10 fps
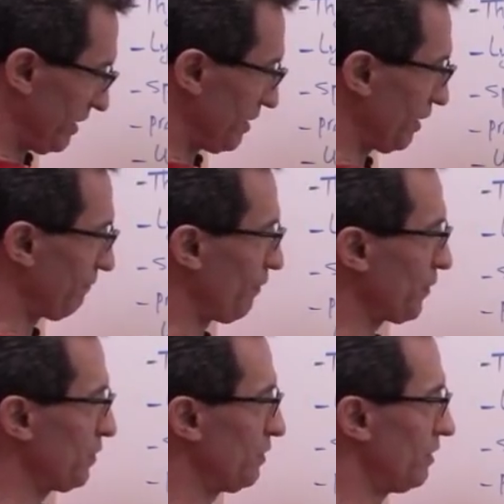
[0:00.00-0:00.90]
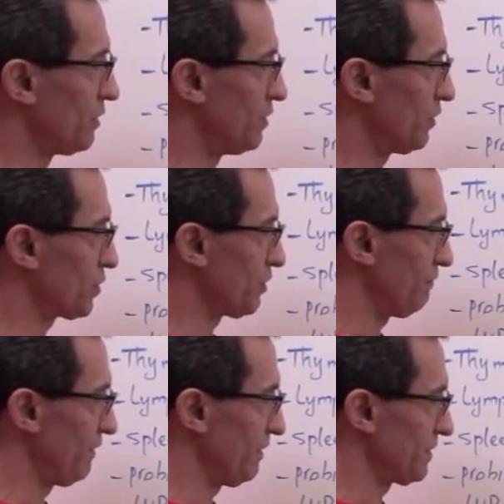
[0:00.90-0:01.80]
here for you.
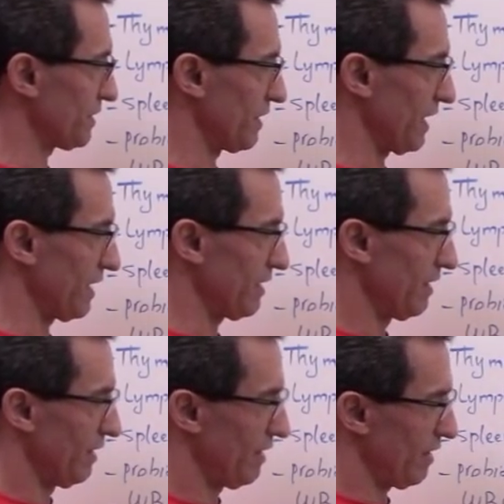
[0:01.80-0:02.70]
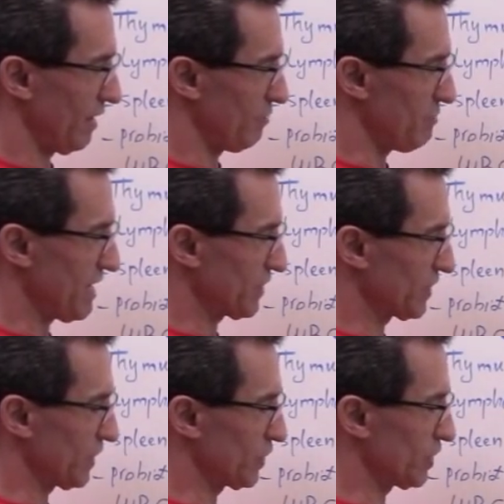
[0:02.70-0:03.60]
Neutrophils, they make
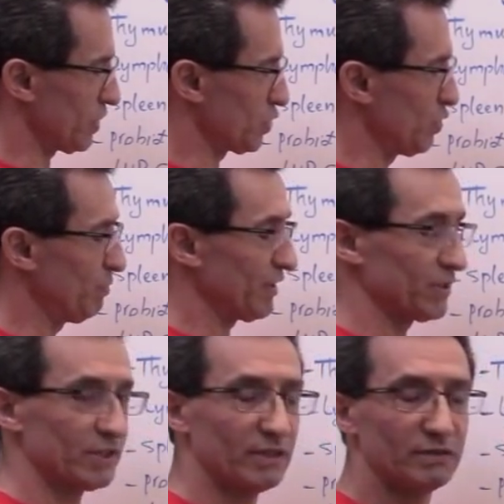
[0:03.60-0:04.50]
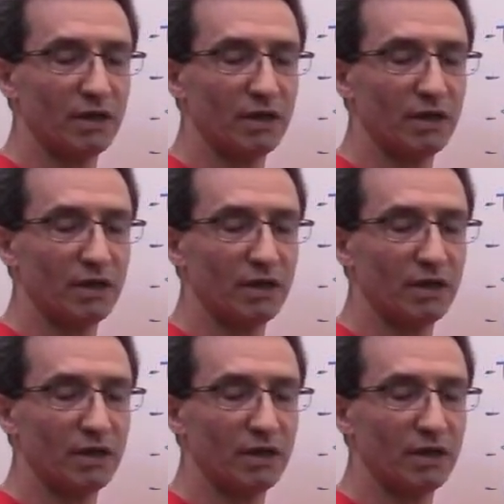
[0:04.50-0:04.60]
62%